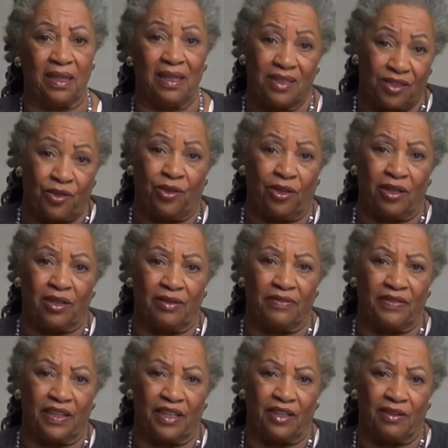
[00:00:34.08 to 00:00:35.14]
a historical
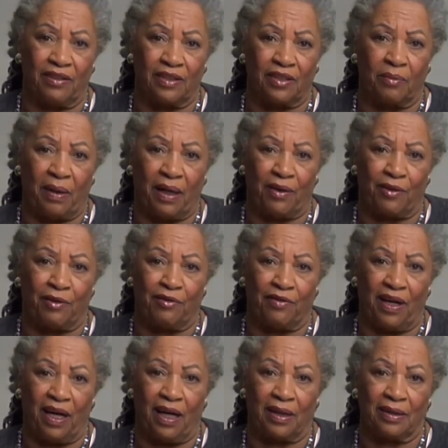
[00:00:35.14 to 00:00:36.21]
figure, as a matter of
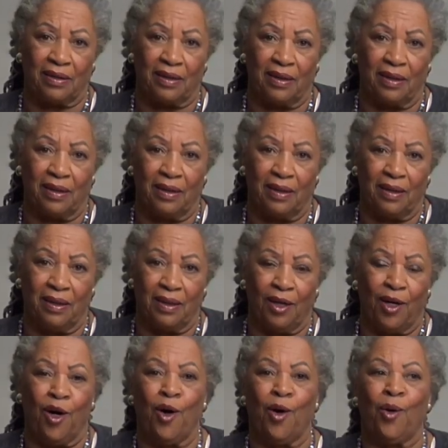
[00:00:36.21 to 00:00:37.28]
fact,
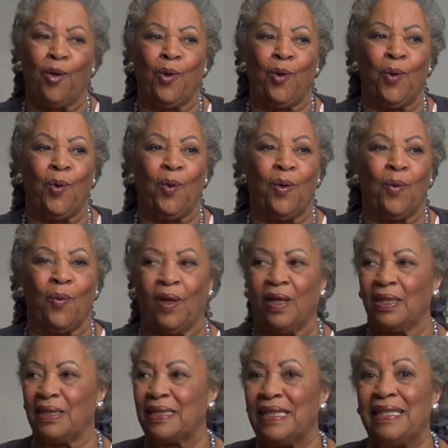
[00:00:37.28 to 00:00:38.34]
who
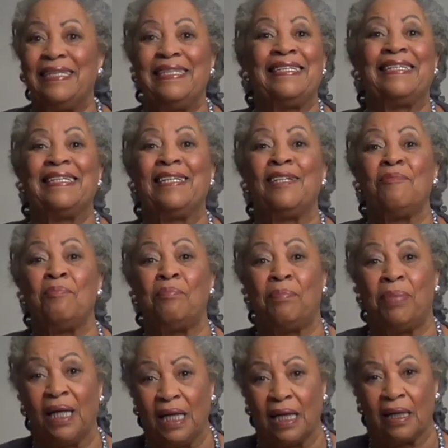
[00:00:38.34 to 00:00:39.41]
was anything
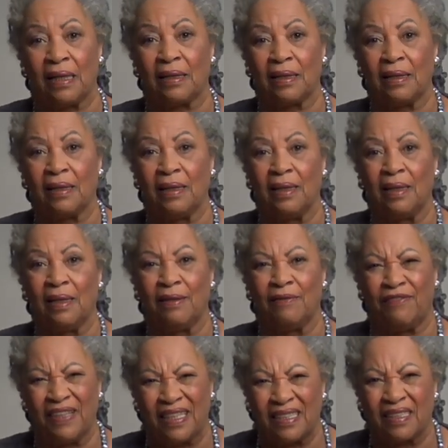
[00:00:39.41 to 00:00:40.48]
but a
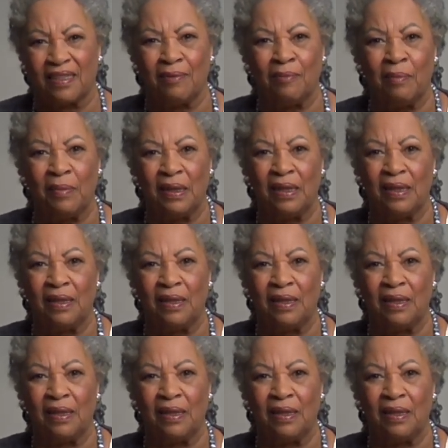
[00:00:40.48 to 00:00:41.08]
victim.